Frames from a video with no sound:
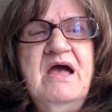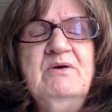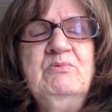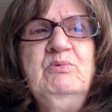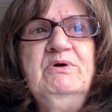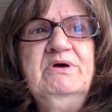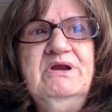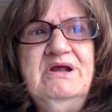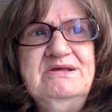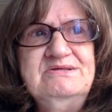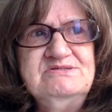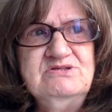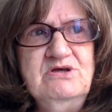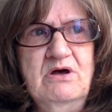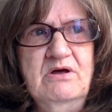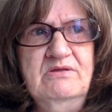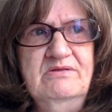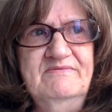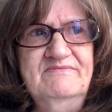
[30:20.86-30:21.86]
what I
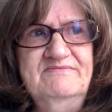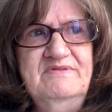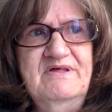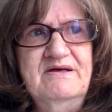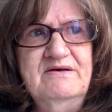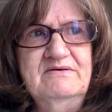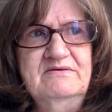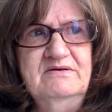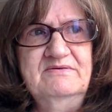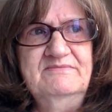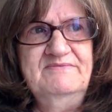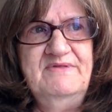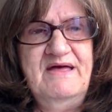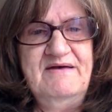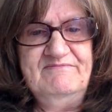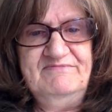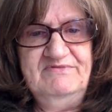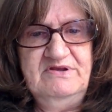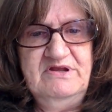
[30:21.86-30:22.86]
saw of that, of
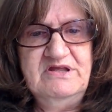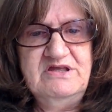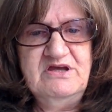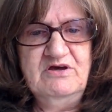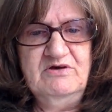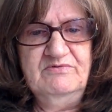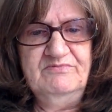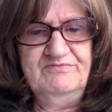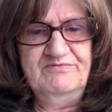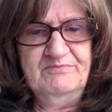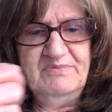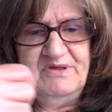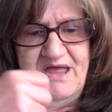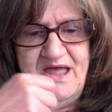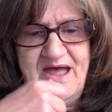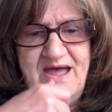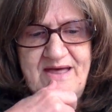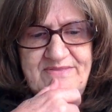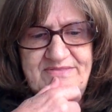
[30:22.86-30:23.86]
that video from
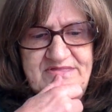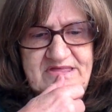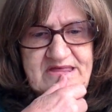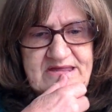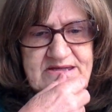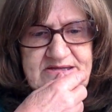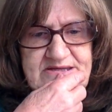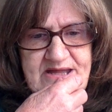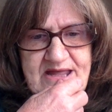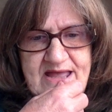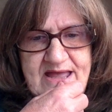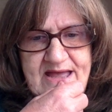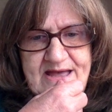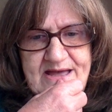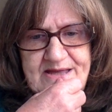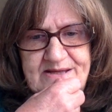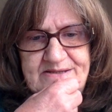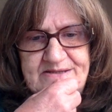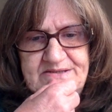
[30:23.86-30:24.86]
Kathy and
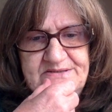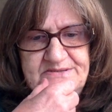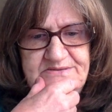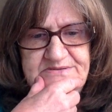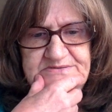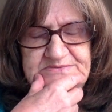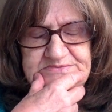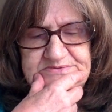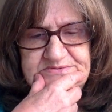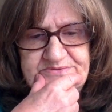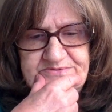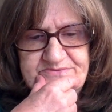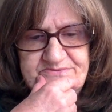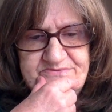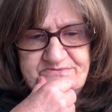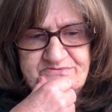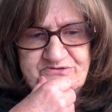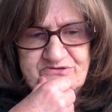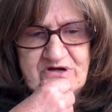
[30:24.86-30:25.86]
Dan
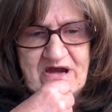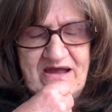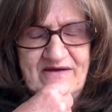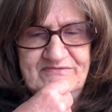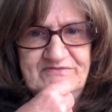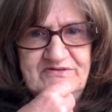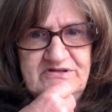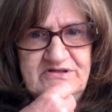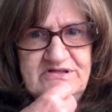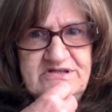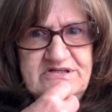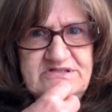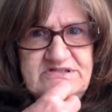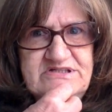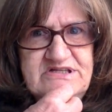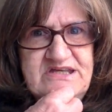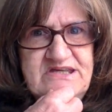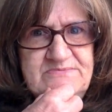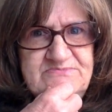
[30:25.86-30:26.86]
grafted in
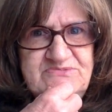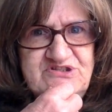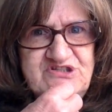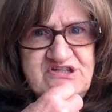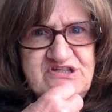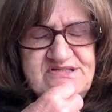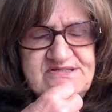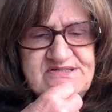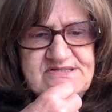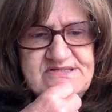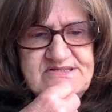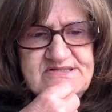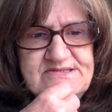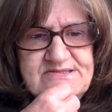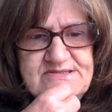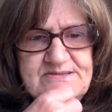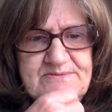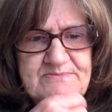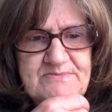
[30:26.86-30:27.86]
Team
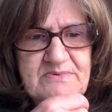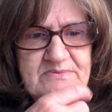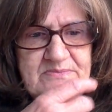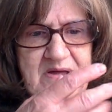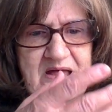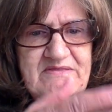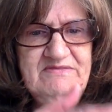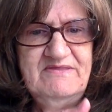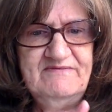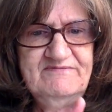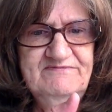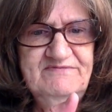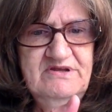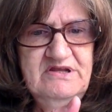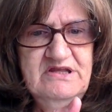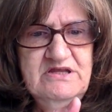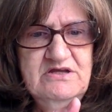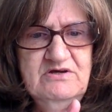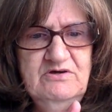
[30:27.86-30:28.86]
Jesus about that
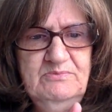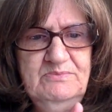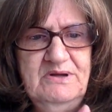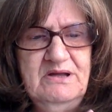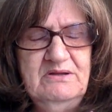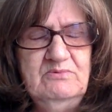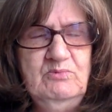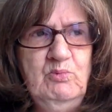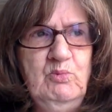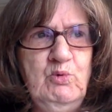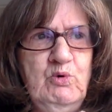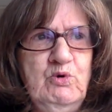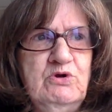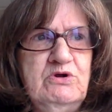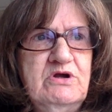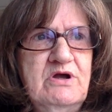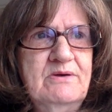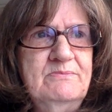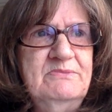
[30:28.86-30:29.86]
video about
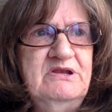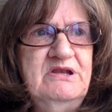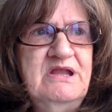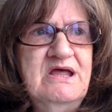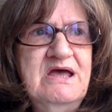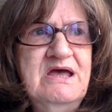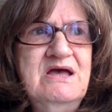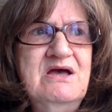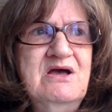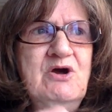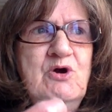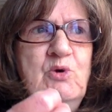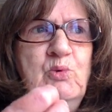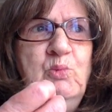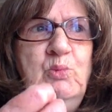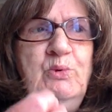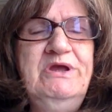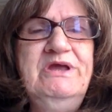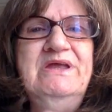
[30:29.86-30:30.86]
war coming.
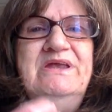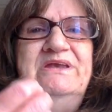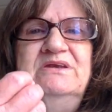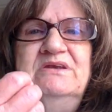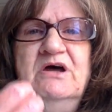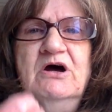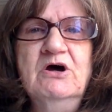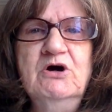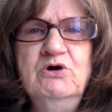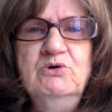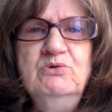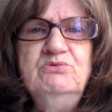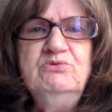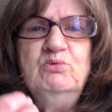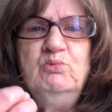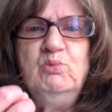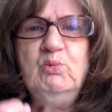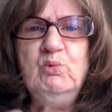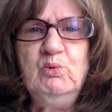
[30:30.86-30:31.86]
We know
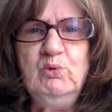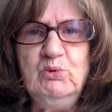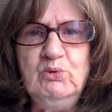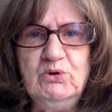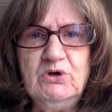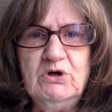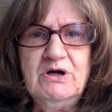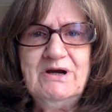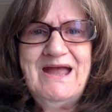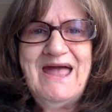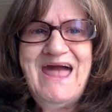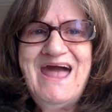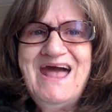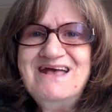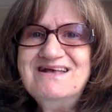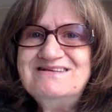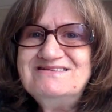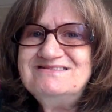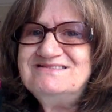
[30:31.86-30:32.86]
the war
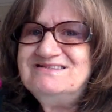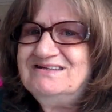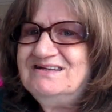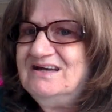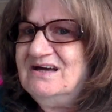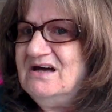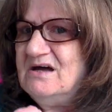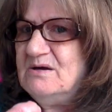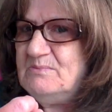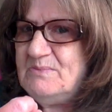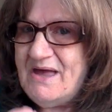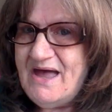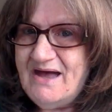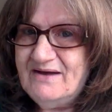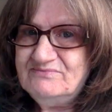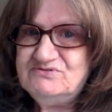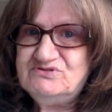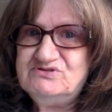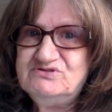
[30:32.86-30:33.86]
has to come
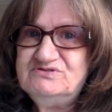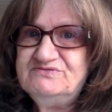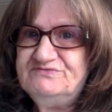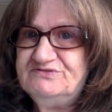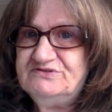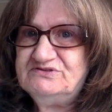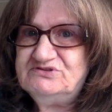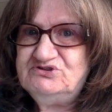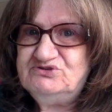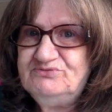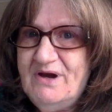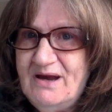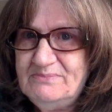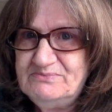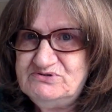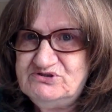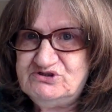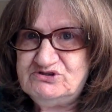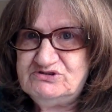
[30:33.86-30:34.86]
after the first
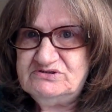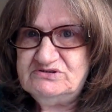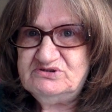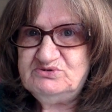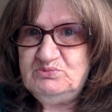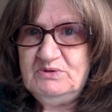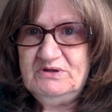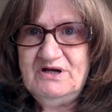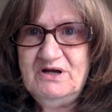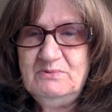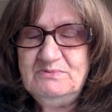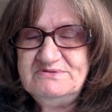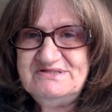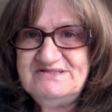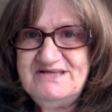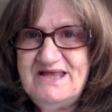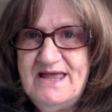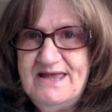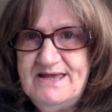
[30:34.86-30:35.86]
rapture, is what I was
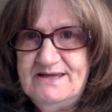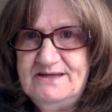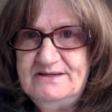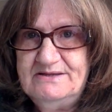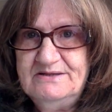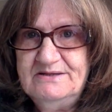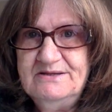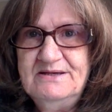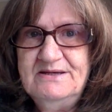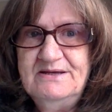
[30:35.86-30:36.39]
saying.